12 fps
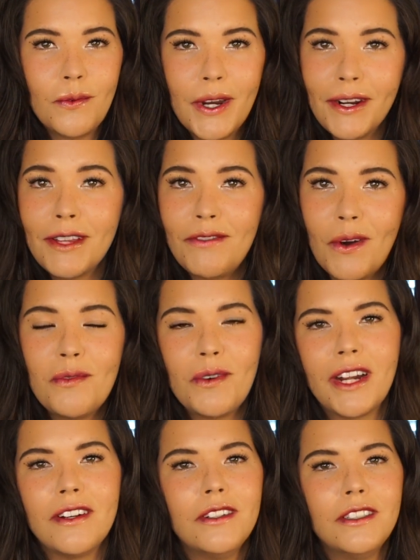wearing faux
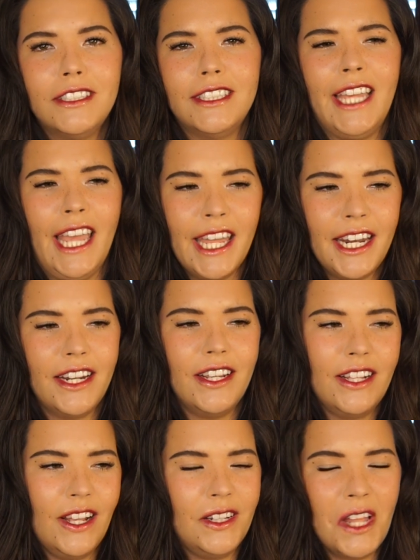freckles get
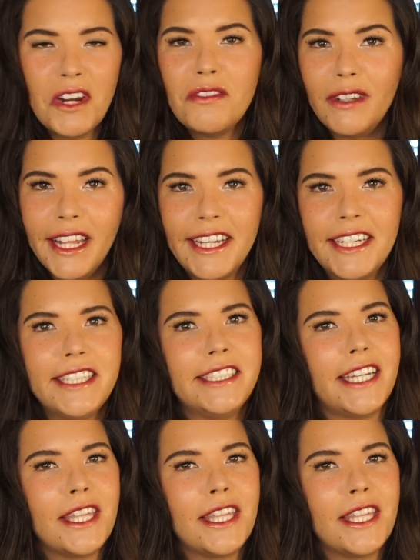a lot of likes.